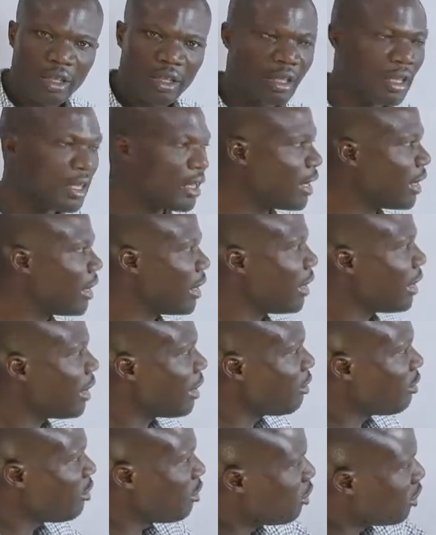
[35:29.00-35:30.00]
Then,
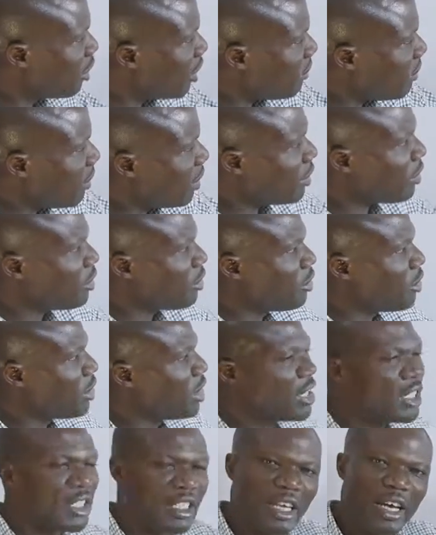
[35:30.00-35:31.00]
if you happen to do
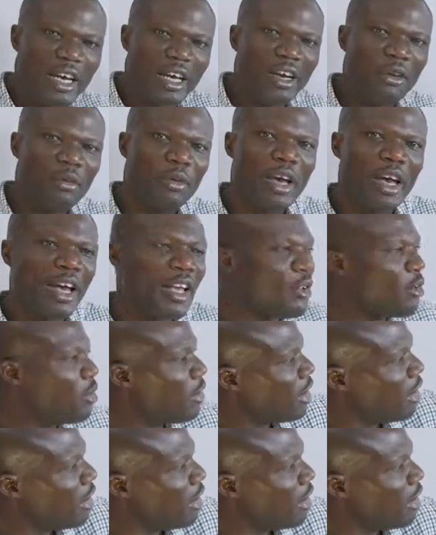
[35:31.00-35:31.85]
this, anywhere you